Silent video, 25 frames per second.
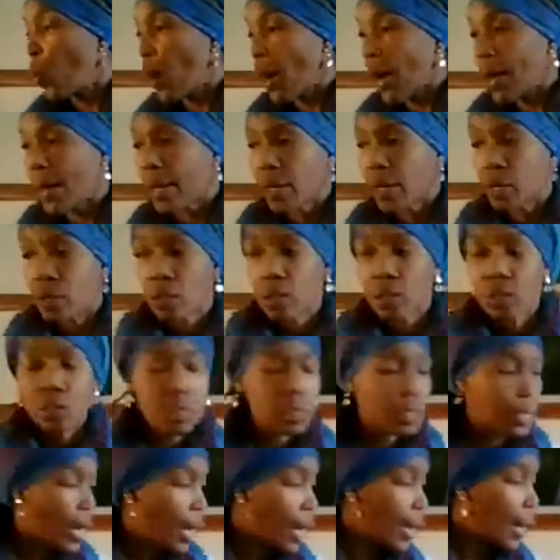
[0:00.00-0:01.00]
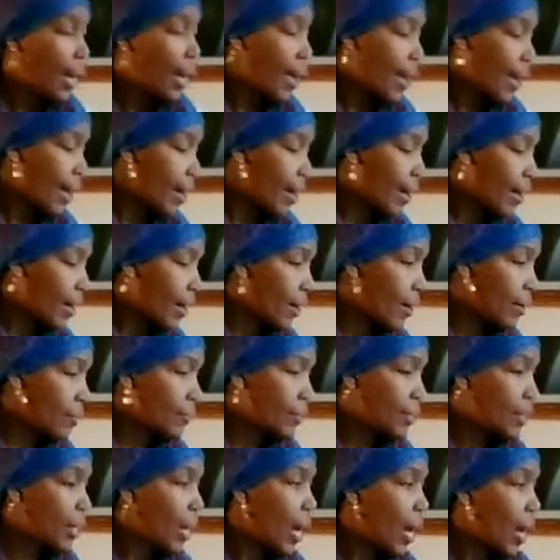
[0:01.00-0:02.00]
whilst I
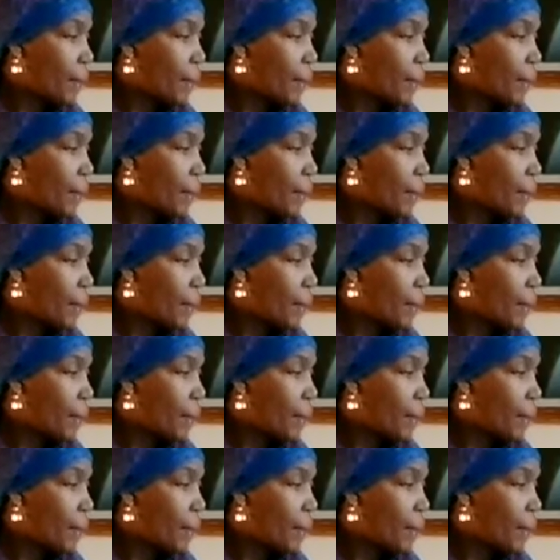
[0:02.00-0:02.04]
have the